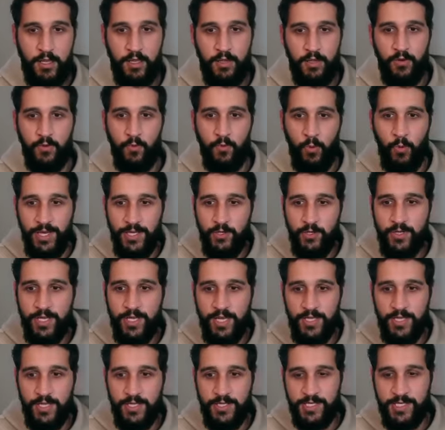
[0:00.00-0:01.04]
When you
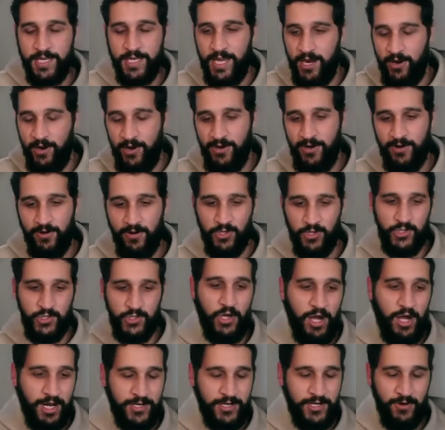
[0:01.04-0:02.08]
get scared or
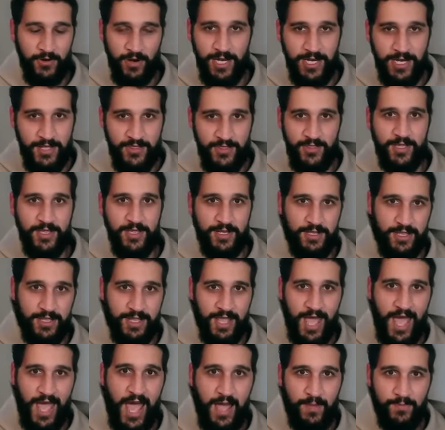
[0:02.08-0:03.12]
shocked or anything
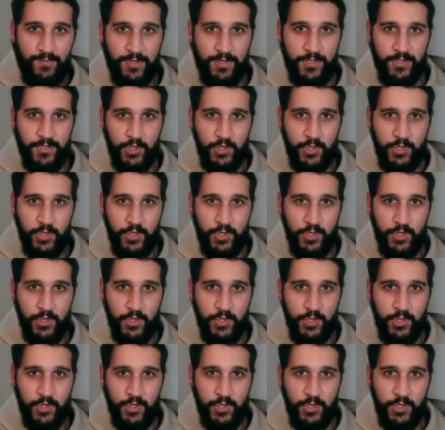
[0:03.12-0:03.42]
that happens,